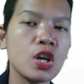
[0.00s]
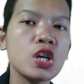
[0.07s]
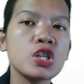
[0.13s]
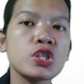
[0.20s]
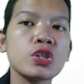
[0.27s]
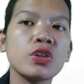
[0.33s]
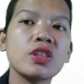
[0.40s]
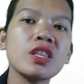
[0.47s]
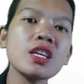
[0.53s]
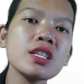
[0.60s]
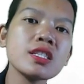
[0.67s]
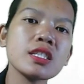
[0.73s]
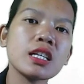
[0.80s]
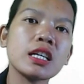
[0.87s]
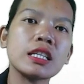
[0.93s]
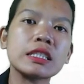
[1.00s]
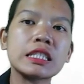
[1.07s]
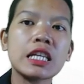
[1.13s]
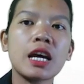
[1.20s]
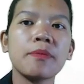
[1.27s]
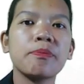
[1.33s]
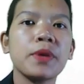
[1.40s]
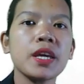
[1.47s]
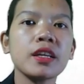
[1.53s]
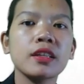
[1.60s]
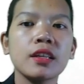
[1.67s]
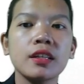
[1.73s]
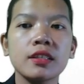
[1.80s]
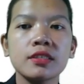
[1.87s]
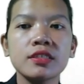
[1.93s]
So this topic,
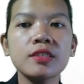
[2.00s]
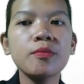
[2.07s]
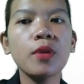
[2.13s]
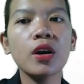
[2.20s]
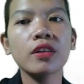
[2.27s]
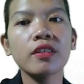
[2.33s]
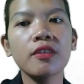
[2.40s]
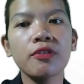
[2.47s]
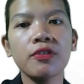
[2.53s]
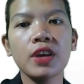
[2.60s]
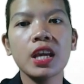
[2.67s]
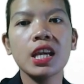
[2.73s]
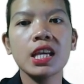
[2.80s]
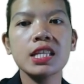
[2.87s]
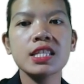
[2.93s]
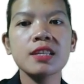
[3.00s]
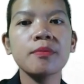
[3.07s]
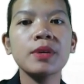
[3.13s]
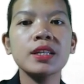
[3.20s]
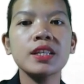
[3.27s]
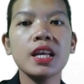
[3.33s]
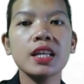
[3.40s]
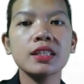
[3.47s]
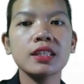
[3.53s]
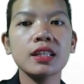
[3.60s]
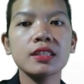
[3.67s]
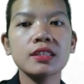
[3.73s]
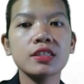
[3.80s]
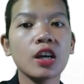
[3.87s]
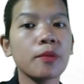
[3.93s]
demography, is a
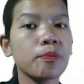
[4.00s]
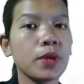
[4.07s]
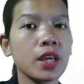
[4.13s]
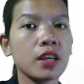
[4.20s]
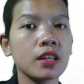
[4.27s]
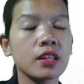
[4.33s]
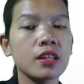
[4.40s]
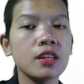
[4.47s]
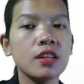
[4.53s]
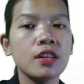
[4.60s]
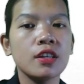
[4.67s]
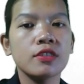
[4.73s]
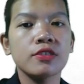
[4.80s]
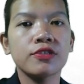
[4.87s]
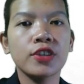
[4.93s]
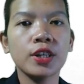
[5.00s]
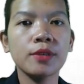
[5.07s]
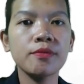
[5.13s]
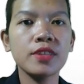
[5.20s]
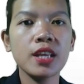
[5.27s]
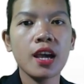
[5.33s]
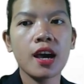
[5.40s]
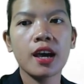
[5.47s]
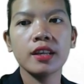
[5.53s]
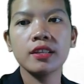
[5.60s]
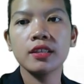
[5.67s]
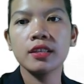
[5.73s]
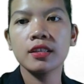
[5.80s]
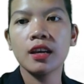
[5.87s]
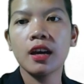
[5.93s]
mandated topic from the
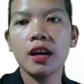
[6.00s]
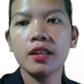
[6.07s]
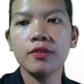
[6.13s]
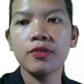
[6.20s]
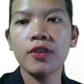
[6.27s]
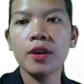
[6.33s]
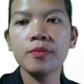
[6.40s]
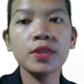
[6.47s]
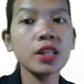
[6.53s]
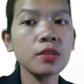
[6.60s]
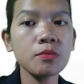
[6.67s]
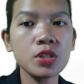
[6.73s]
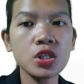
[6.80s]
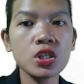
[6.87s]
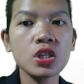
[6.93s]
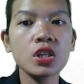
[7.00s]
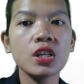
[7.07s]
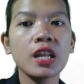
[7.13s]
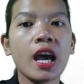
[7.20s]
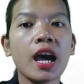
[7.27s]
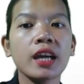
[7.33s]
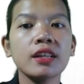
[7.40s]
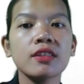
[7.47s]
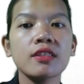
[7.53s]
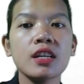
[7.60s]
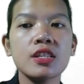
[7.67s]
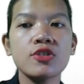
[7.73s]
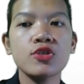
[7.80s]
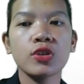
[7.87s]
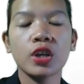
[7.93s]
Commission on Higher
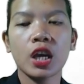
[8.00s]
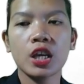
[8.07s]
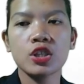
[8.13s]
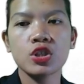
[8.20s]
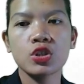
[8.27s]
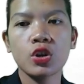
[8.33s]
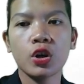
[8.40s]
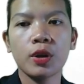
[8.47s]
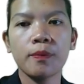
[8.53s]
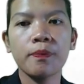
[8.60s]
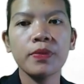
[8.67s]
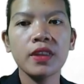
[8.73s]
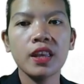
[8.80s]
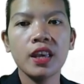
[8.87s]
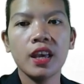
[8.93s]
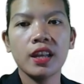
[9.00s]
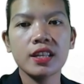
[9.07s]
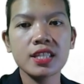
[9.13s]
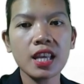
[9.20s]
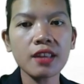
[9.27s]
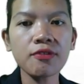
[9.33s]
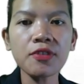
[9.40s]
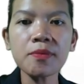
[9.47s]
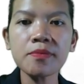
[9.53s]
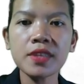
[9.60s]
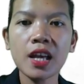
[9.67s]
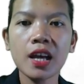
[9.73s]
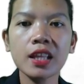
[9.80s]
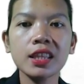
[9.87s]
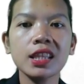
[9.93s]
Education. Aside from
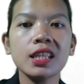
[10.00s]
that,